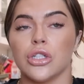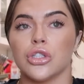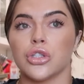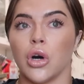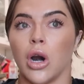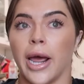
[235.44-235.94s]

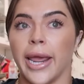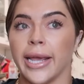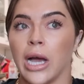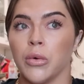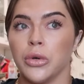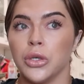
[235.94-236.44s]
trying
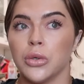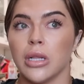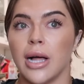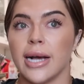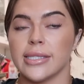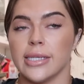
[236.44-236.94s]
out new
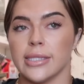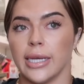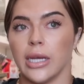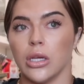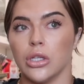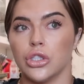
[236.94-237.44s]
classes,
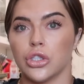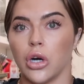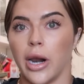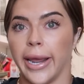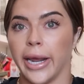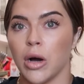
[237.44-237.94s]
like
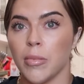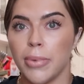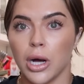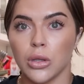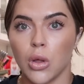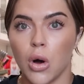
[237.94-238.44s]
trying out
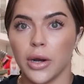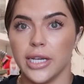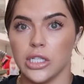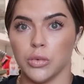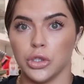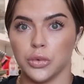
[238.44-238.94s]

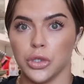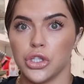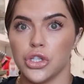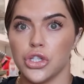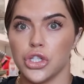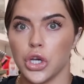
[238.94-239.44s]
Pilates, which was
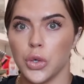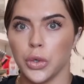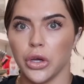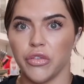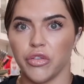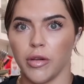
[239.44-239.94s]
so
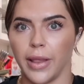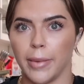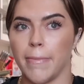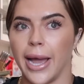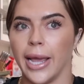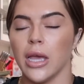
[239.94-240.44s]
good for like
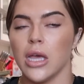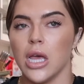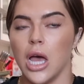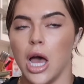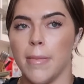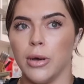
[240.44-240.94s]
my
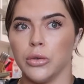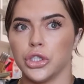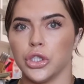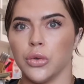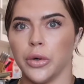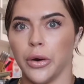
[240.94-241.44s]

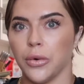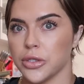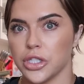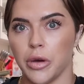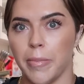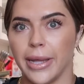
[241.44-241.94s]
emotional and
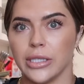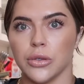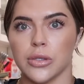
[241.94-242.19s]
also mental